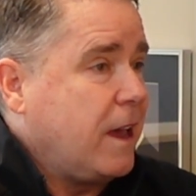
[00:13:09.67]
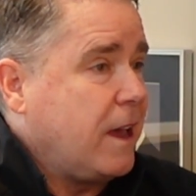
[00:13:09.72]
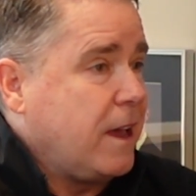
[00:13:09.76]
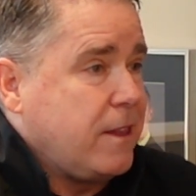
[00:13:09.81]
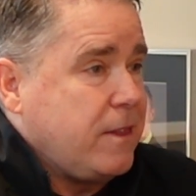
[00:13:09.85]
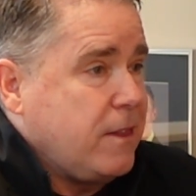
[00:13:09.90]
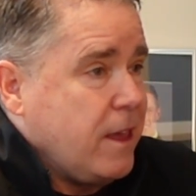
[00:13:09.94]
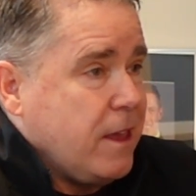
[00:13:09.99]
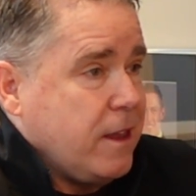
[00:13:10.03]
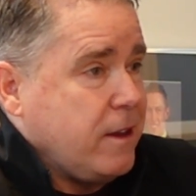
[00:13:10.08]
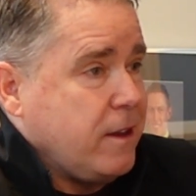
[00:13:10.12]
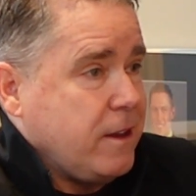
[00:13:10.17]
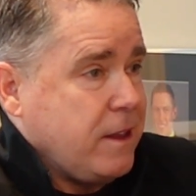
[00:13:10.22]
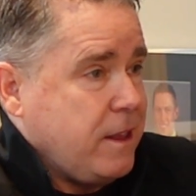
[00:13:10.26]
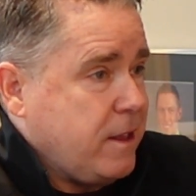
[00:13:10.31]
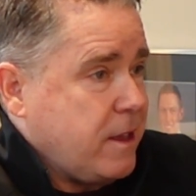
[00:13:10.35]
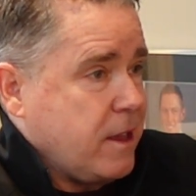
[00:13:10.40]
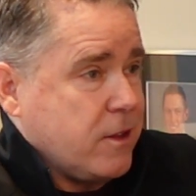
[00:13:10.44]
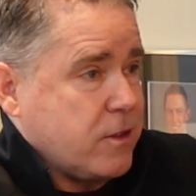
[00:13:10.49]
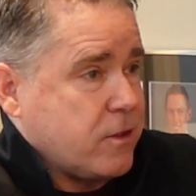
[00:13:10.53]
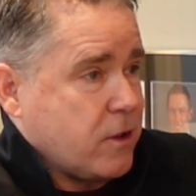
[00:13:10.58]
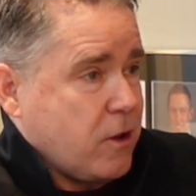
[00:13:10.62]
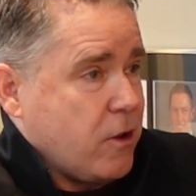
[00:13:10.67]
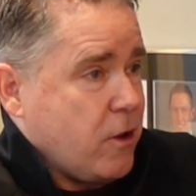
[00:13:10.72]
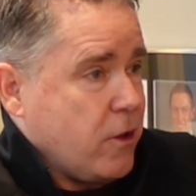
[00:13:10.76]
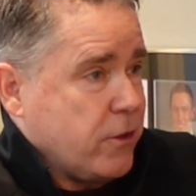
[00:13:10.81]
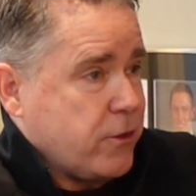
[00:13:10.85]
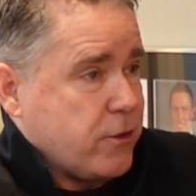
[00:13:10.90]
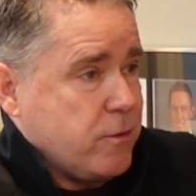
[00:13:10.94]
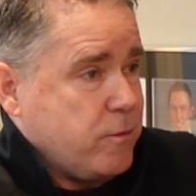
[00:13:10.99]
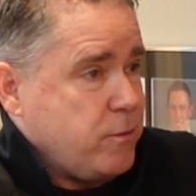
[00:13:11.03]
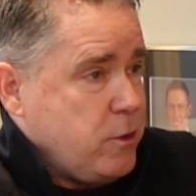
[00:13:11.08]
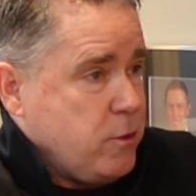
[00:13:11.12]
And then he gets
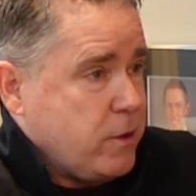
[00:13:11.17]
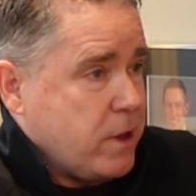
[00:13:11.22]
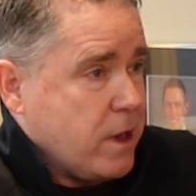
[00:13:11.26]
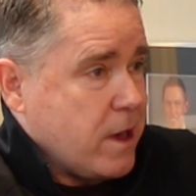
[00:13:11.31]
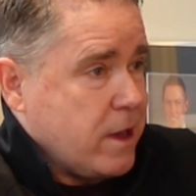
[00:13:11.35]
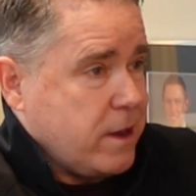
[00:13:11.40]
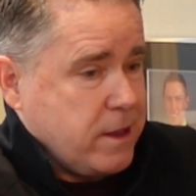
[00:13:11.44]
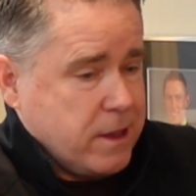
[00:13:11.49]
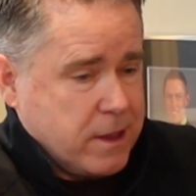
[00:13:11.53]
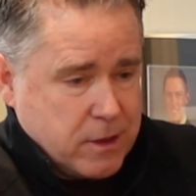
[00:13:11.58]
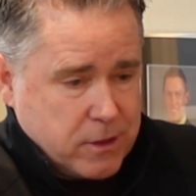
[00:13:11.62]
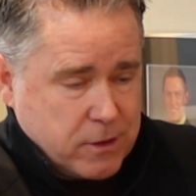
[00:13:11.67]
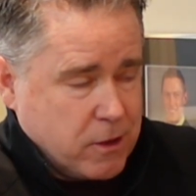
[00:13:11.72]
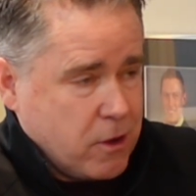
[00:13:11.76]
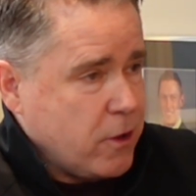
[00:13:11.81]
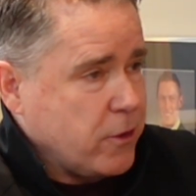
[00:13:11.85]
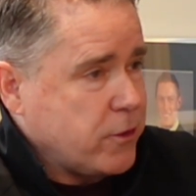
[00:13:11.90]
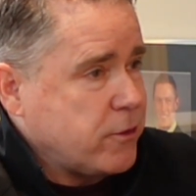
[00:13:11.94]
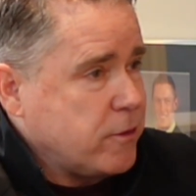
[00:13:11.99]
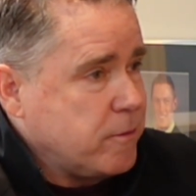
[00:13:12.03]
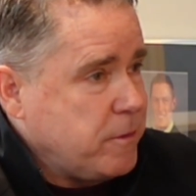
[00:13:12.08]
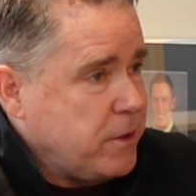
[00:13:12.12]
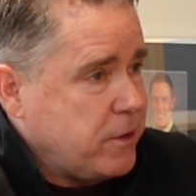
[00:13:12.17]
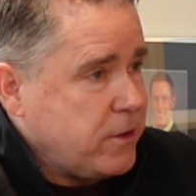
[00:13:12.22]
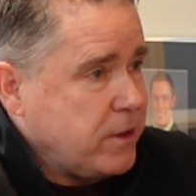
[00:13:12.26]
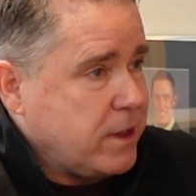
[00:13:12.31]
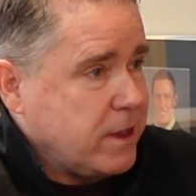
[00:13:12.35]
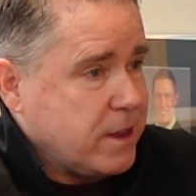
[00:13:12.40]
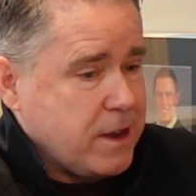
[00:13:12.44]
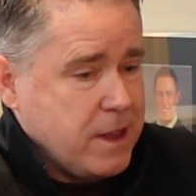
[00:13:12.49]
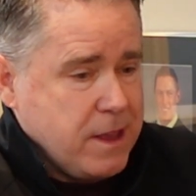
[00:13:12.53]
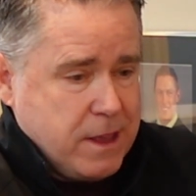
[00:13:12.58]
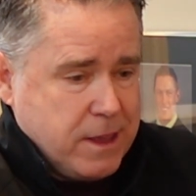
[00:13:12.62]
calls from UConn. He gets calls from
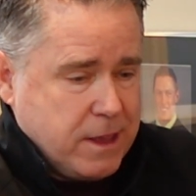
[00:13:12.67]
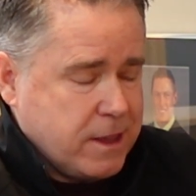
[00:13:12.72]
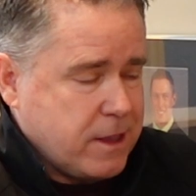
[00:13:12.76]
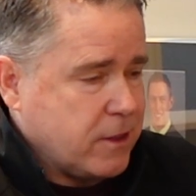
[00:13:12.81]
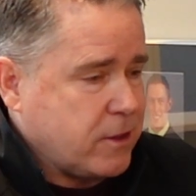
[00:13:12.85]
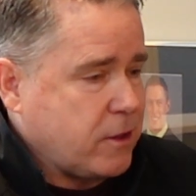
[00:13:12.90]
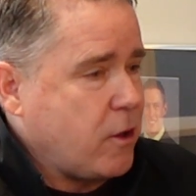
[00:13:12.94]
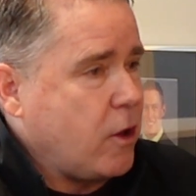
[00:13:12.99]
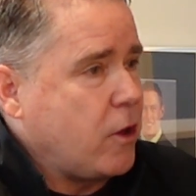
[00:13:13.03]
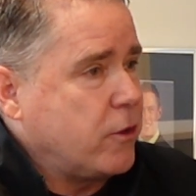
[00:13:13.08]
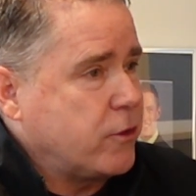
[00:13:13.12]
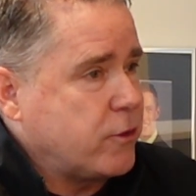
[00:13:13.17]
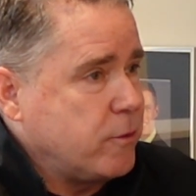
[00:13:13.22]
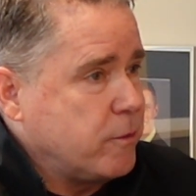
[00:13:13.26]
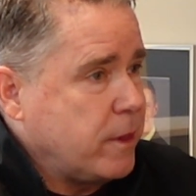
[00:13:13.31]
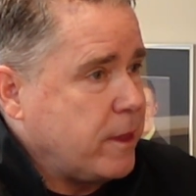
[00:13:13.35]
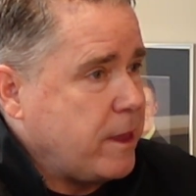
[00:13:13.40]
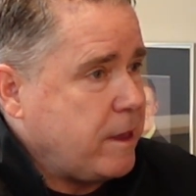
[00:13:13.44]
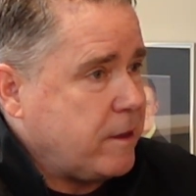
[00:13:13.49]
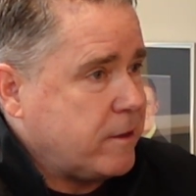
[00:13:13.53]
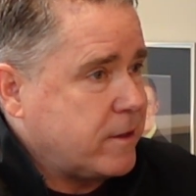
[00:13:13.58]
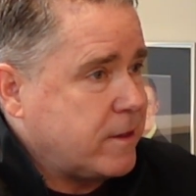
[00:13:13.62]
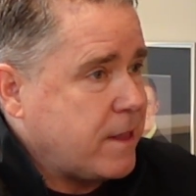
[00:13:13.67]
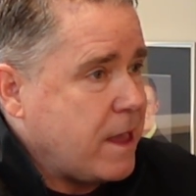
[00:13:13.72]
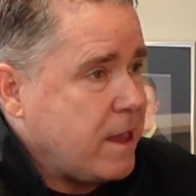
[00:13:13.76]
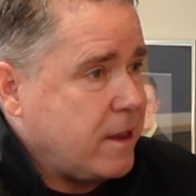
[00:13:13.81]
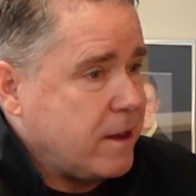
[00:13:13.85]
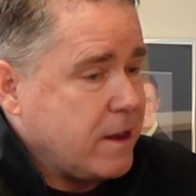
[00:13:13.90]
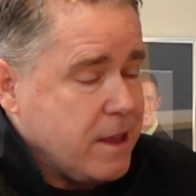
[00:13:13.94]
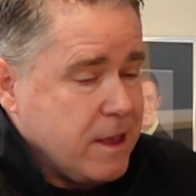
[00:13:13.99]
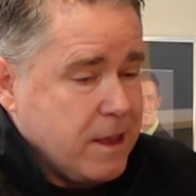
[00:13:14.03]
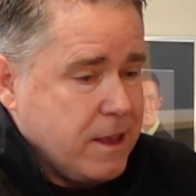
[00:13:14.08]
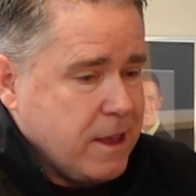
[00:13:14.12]
Michigan. He gets calls from Lake
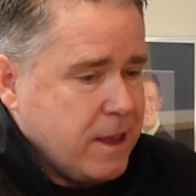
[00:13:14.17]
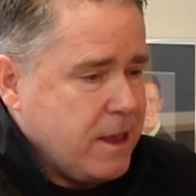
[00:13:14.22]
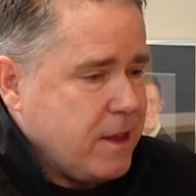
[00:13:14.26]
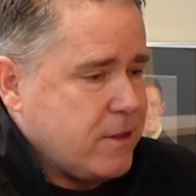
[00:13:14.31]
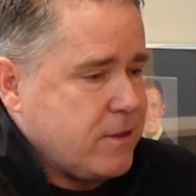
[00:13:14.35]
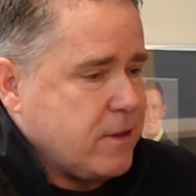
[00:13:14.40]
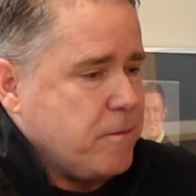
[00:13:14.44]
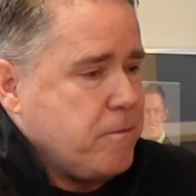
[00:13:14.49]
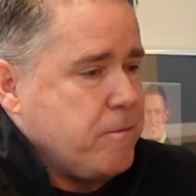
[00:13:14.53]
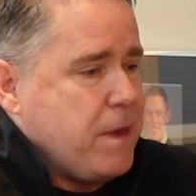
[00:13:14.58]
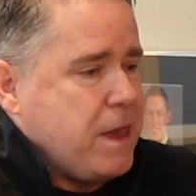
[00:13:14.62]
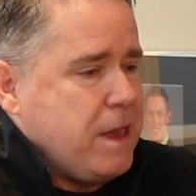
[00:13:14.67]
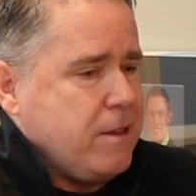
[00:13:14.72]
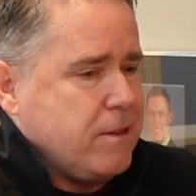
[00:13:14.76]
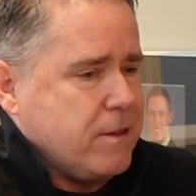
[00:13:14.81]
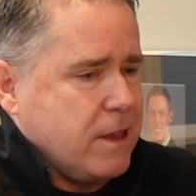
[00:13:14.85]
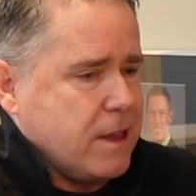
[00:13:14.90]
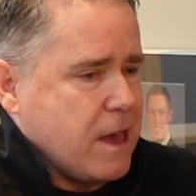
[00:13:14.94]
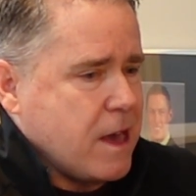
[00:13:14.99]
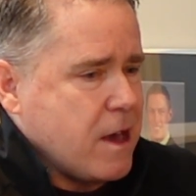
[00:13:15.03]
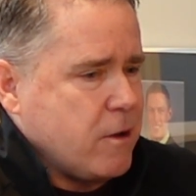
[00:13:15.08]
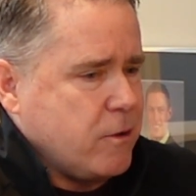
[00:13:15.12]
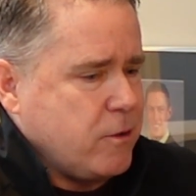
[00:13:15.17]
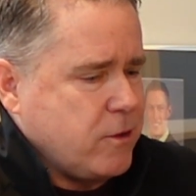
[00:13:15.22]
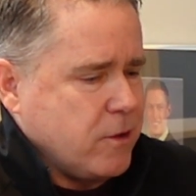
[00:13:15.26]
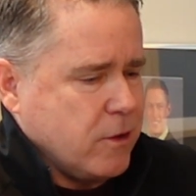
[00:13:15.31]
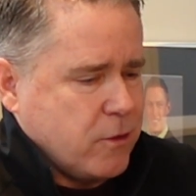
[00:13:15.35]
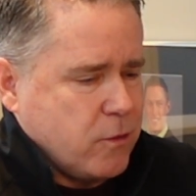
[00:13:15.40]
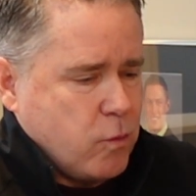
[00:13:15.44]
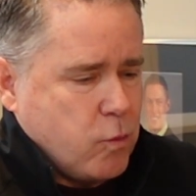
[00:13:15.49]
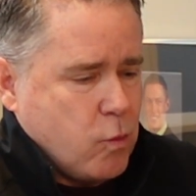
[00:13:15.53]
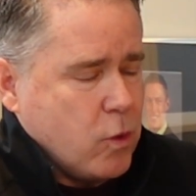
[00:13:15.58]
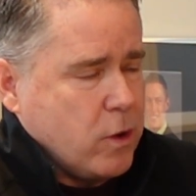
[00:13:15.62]
State. It's amazing how
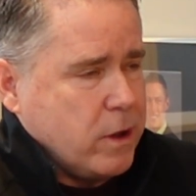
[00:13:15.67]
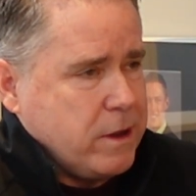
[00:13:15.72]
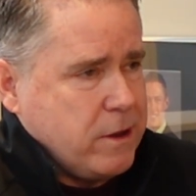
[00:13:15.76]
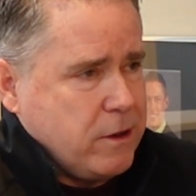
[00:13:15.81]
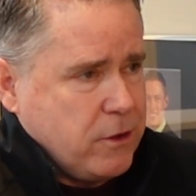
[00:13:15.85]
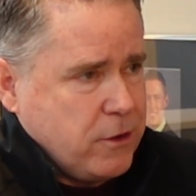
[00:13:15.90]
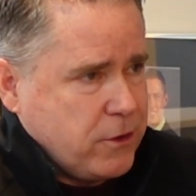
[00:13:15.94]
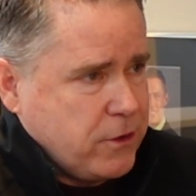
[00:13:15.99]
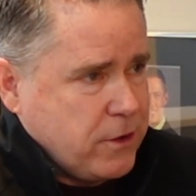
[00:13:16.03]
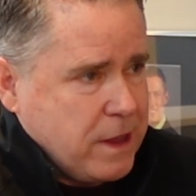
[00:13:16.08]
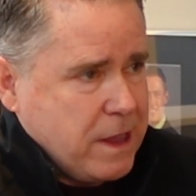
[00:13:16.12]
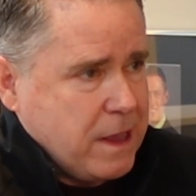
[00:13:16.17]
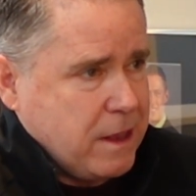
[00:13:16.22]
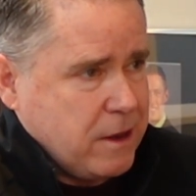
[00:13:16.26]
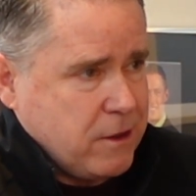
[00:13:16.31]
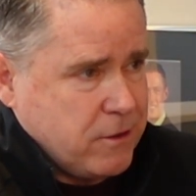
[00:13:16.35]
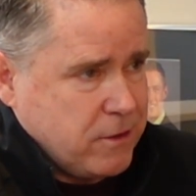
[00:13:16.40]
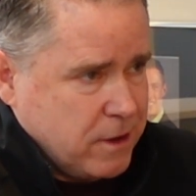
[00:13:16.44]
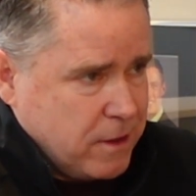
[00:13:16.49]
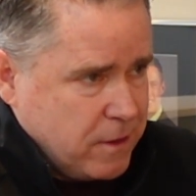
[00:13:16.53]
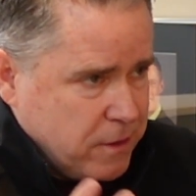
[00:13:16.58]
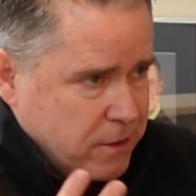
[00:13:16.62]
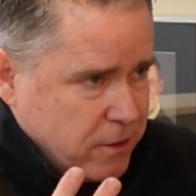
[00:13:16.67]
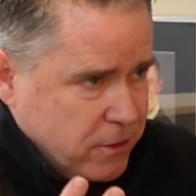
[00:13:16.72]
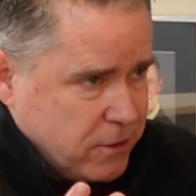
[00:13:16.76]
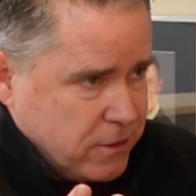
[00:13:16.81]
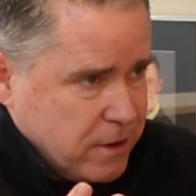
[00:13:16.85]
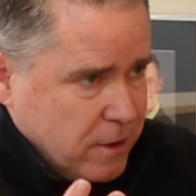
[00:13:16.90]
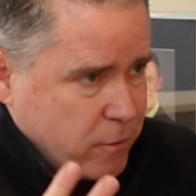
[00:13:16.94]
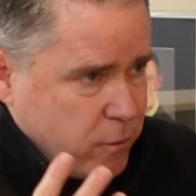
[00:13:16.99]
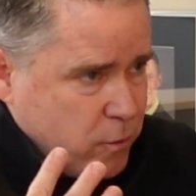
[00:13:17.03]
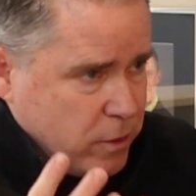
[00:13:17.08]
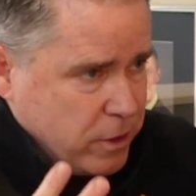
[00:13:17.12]
just one change in the
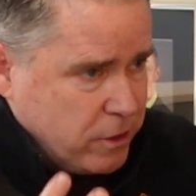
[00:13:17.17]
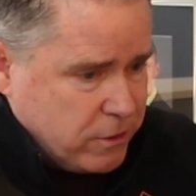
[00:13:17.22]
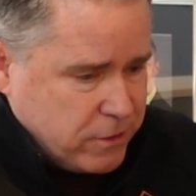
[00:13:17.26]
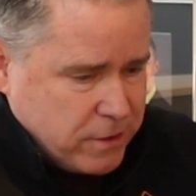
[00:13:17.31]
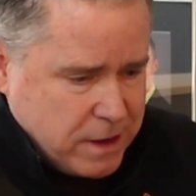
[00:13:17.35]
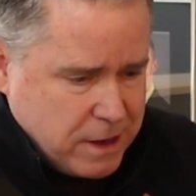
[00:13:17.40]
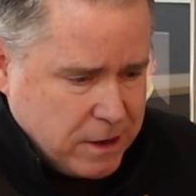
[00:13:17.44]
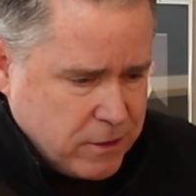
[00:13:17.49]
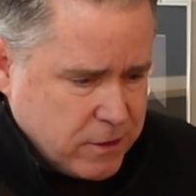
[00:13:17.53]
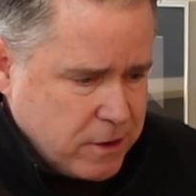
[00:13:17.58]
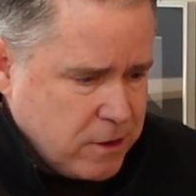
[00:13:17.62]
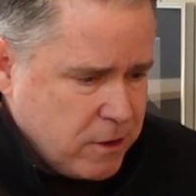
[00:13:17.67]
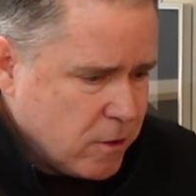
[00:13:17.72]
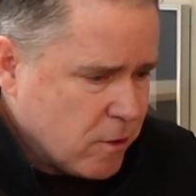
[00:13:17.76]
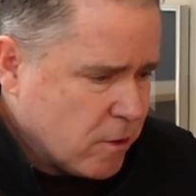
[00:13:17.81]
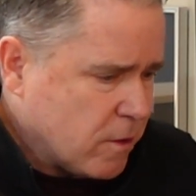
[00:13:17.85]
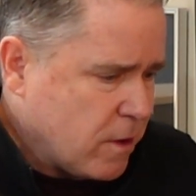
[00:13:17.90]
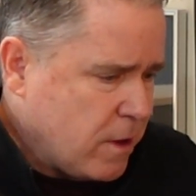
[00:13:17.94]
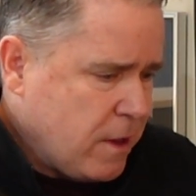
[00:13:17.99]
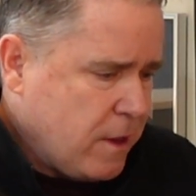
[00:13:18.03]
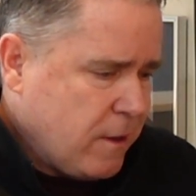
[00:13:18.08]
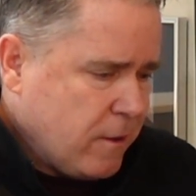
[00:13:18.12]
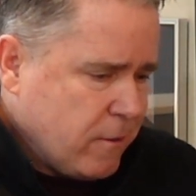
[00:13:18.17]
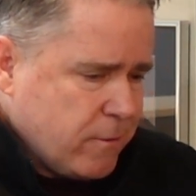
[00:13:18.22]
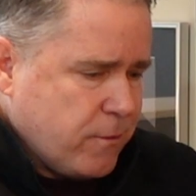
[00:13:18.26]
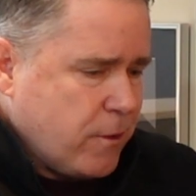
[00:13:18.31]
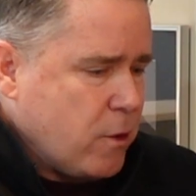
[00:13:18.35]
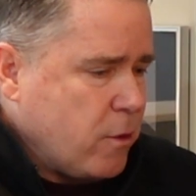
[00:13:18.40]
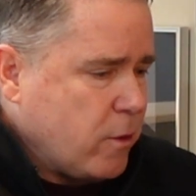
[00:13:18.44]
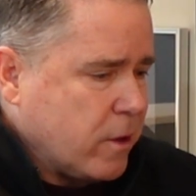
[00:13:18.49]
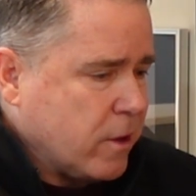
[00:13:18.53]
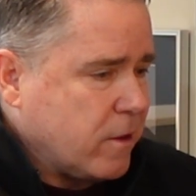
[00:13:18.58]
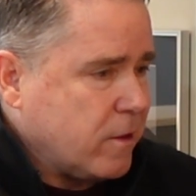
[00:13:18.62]
shift, one change in your
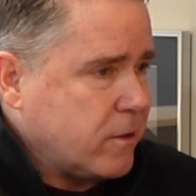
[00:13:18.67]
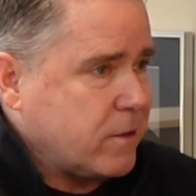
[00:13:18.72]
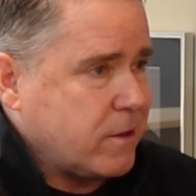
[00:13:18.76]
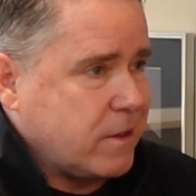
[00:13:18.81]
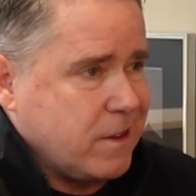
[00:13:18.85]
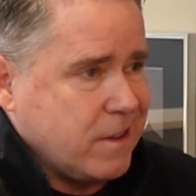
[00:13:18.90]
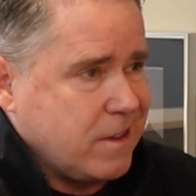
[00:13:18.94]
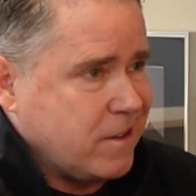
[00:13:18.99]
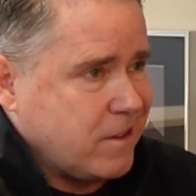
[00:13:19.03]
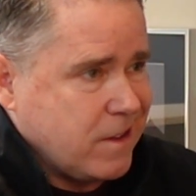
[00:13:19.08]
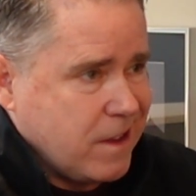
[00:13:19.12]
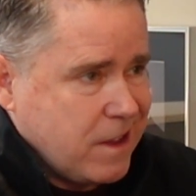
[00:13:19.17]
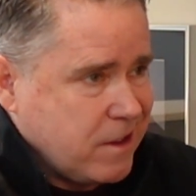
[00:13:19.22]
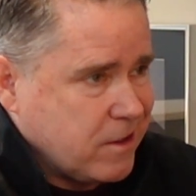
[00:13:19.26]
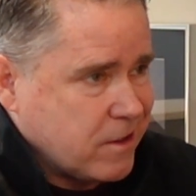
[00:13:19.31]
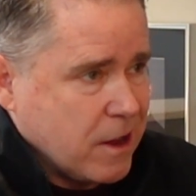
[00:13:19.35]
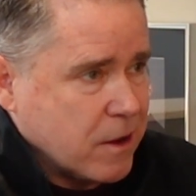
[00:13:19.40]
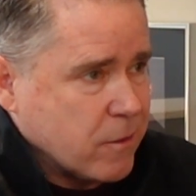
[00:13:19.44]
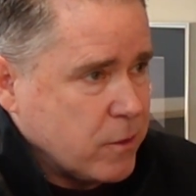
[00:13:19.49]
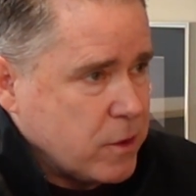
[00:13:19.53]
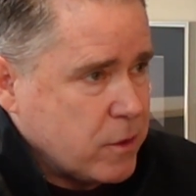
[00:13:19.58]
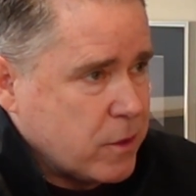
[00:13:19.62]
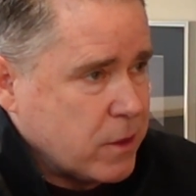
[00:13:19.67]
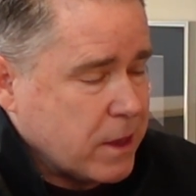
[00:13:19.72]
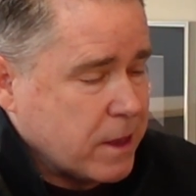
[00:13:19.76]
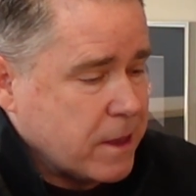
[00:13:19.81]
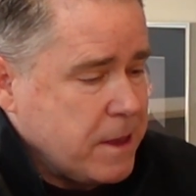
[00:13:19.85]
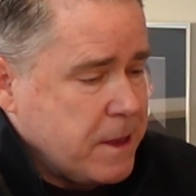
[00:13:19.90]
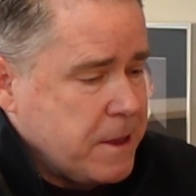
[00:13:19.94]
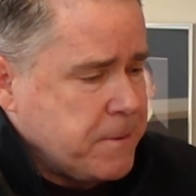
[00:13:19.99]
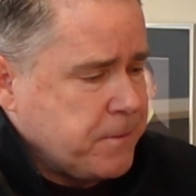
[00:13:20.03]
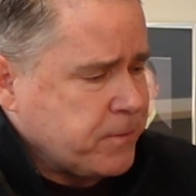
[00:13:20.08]
focus can change everything.